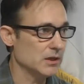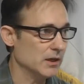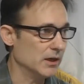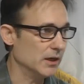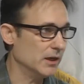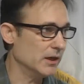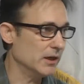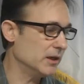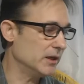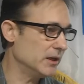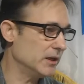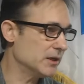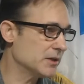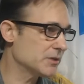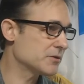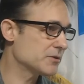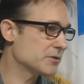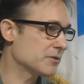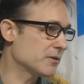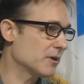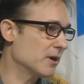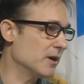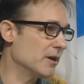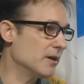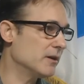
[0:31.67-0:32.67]
And
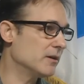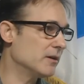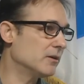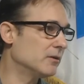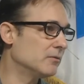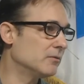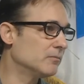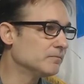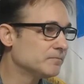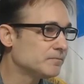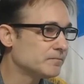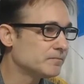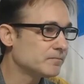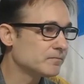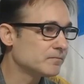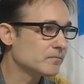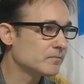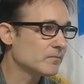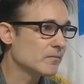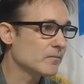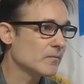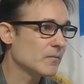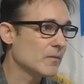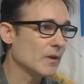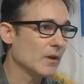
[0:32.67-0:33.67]
Israel
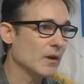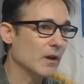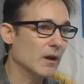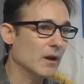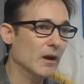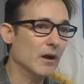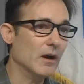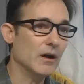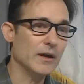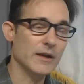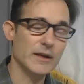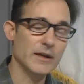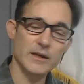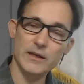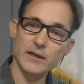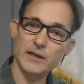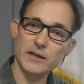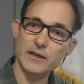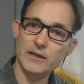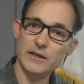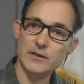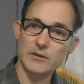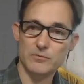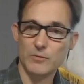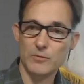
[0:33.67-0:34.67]

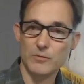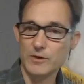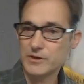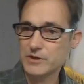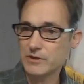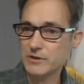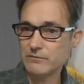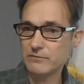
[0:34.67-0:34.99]
was